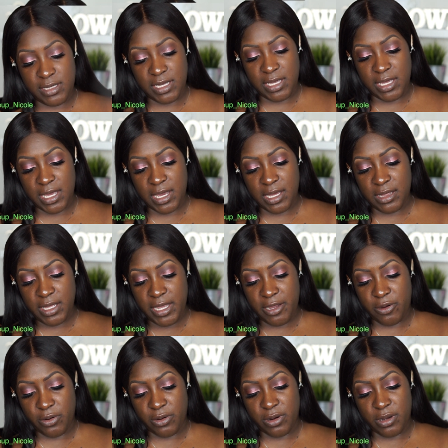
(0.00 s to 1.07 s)
the LA
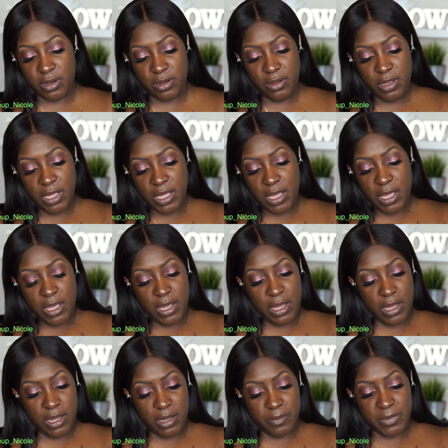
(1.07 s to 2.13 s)
Girl
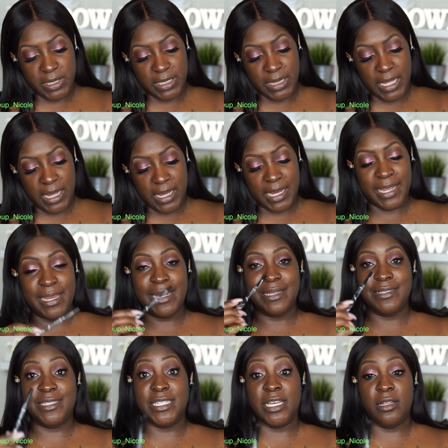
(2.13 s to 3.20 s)

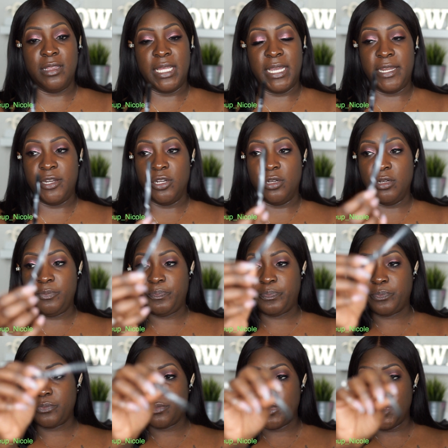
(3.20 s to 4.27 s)
Glide Gel Liner.
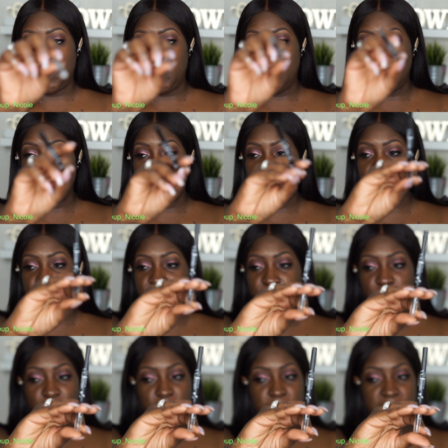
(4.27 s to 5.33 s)
Another
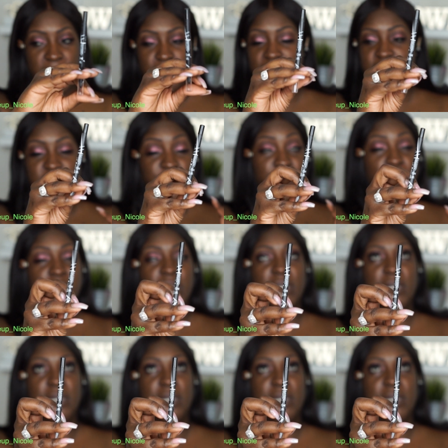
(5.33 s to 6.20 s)
Sephora buy, not Sephora,